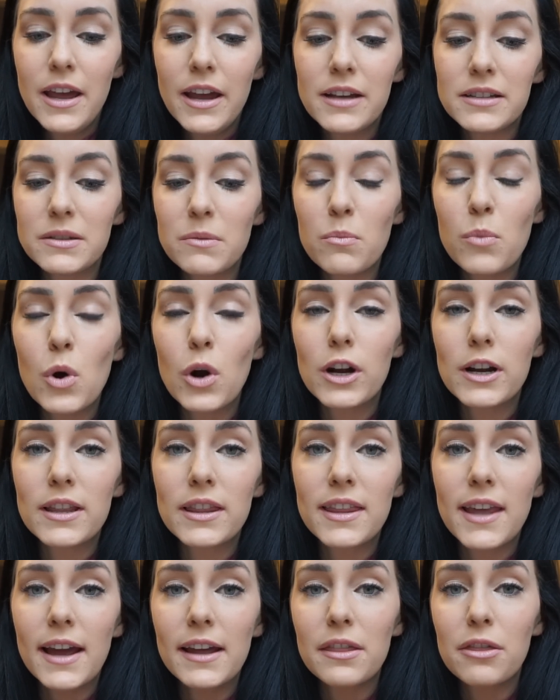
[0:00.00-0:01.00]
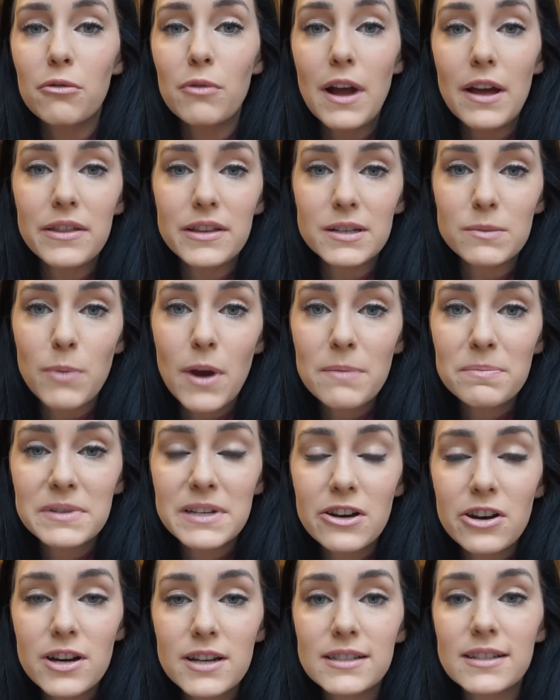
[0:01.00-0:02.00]
It's important that throughout this prep
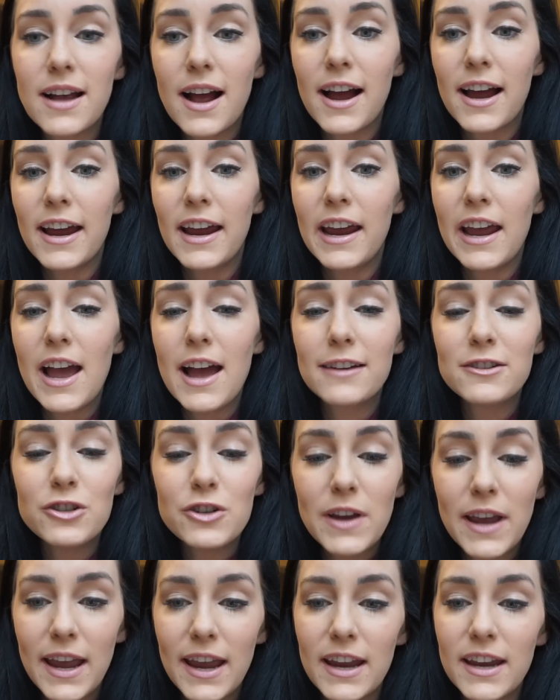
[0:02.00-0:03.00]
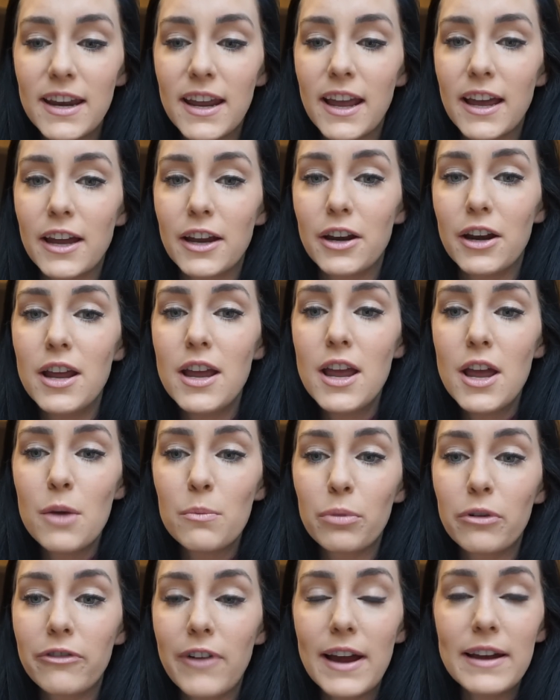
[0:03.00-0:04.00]
series, I educate and
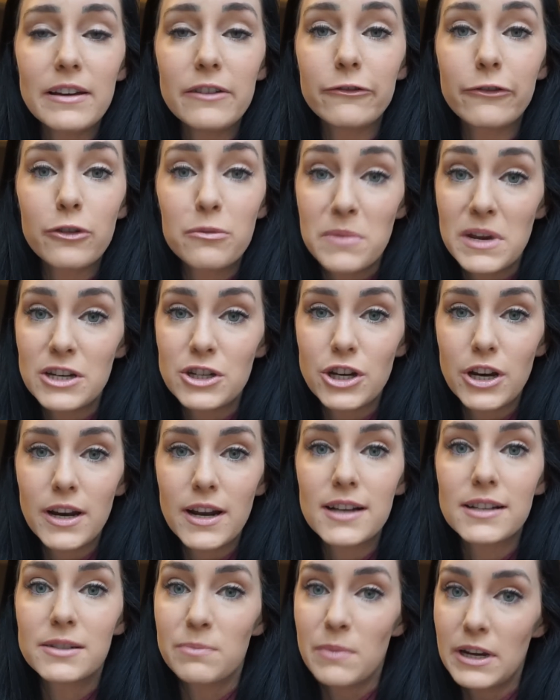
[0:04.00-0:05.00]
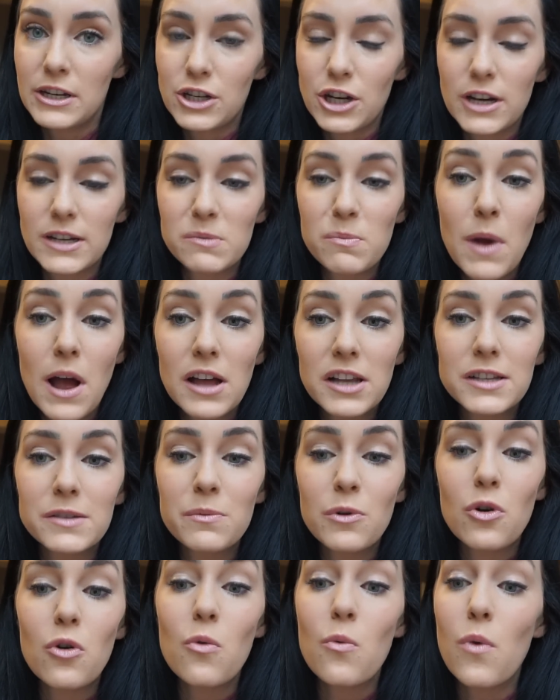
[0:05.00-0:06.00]
provide information as much as
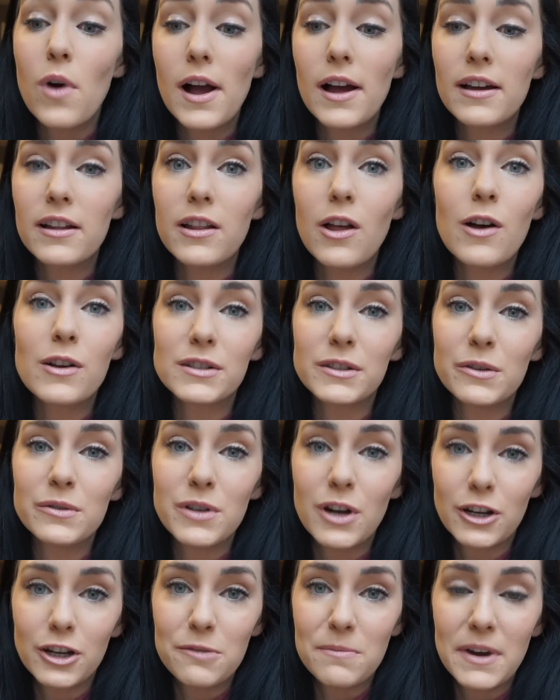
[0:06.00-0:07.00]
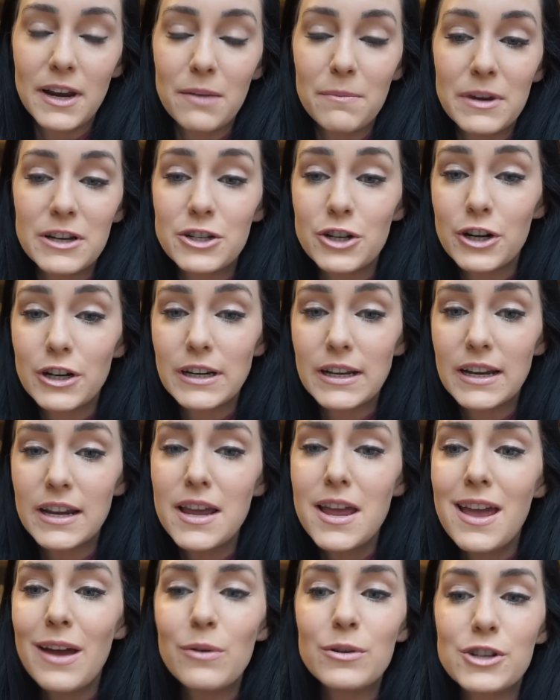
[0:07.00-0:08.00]
possible while also documenting my journey,
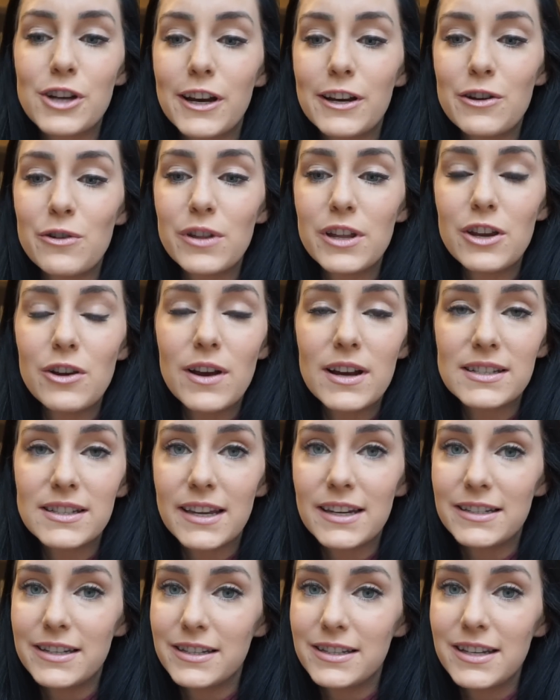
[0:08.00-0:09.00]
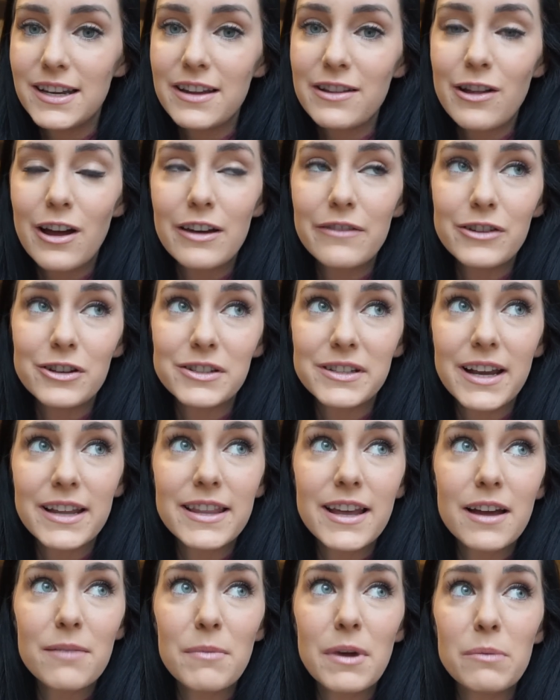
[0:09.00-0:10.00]
which I know that you guys like to see. A lot of you said
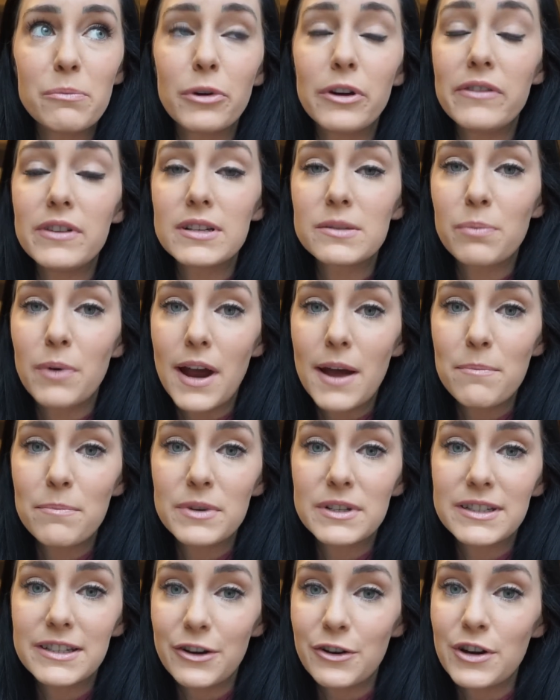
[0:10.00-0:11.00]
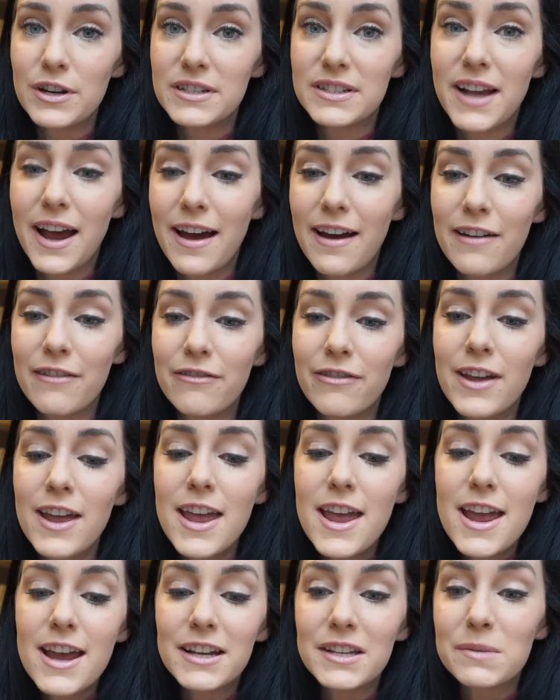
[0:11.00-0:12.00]
that my previous prep series have
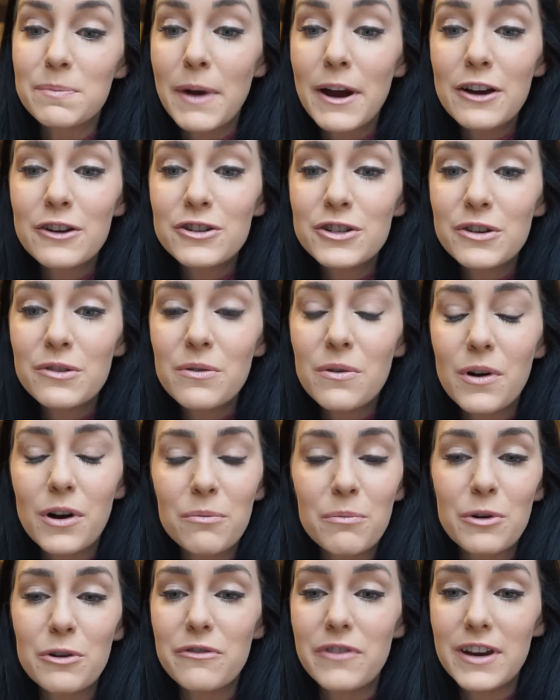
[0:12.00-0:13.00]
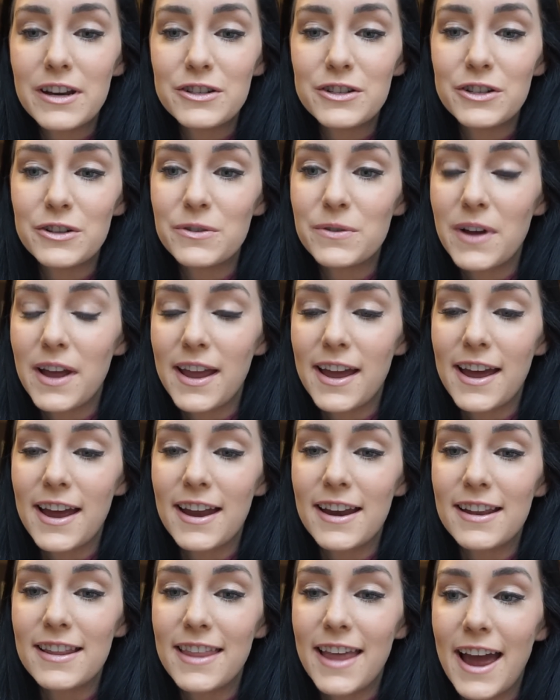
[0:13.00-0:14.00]
inspired you or motivated you,
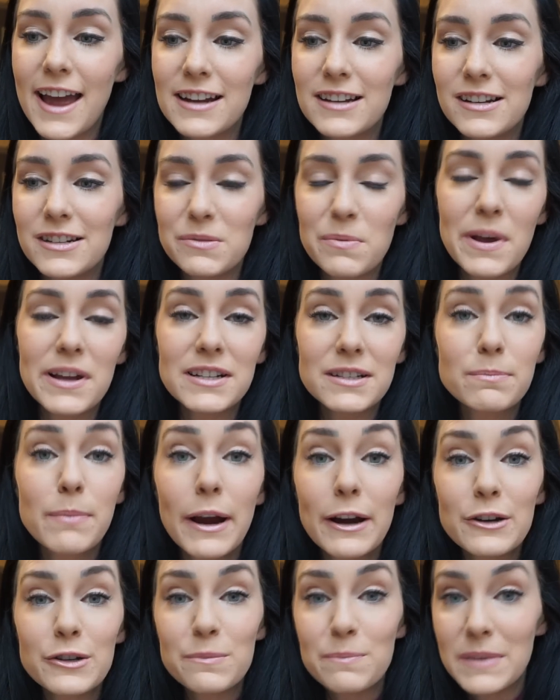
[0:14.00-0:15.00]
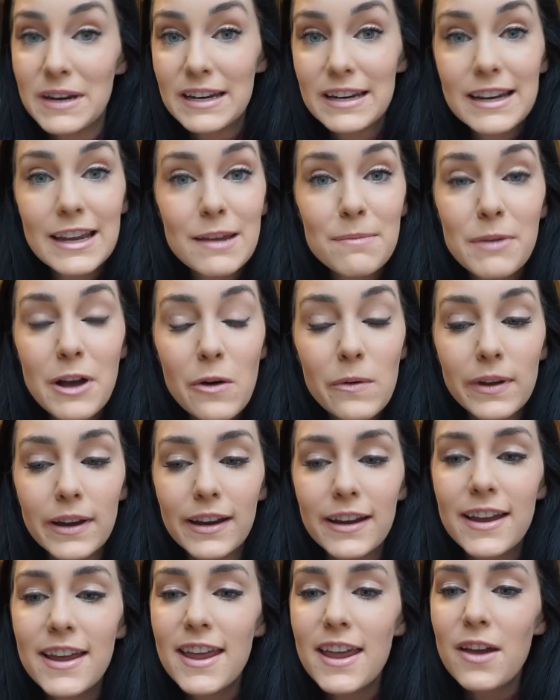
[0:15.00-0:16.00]
and that is what inspires me to keep
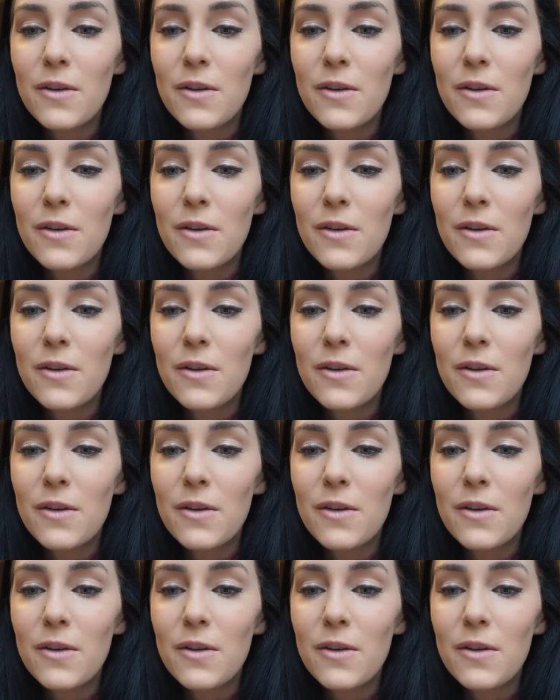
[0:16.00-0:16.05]
going.